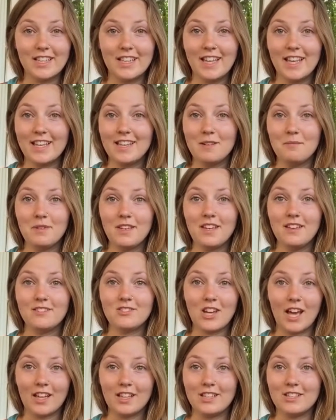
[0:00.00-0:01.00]
they can be
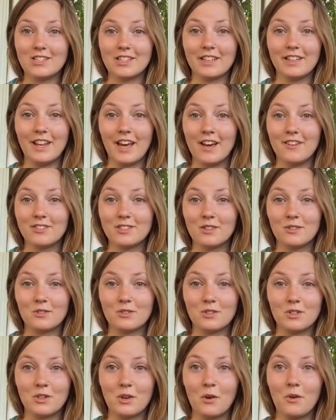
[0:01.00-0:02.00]
challenging enough, so there's
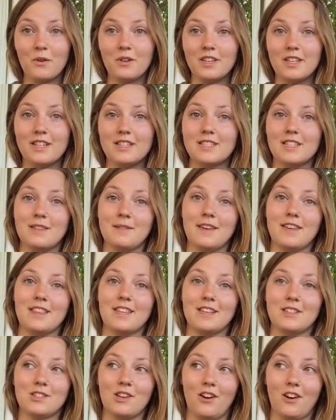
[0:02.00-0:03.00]
no need to make
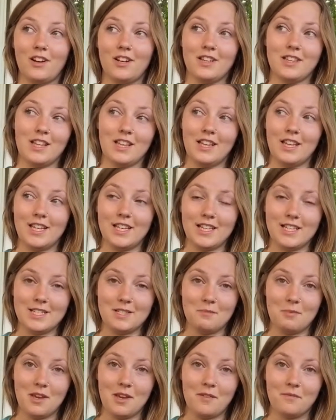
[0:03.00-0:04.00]
things harder than they need to
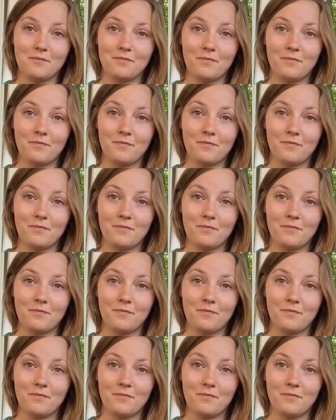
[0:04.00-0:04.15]
be.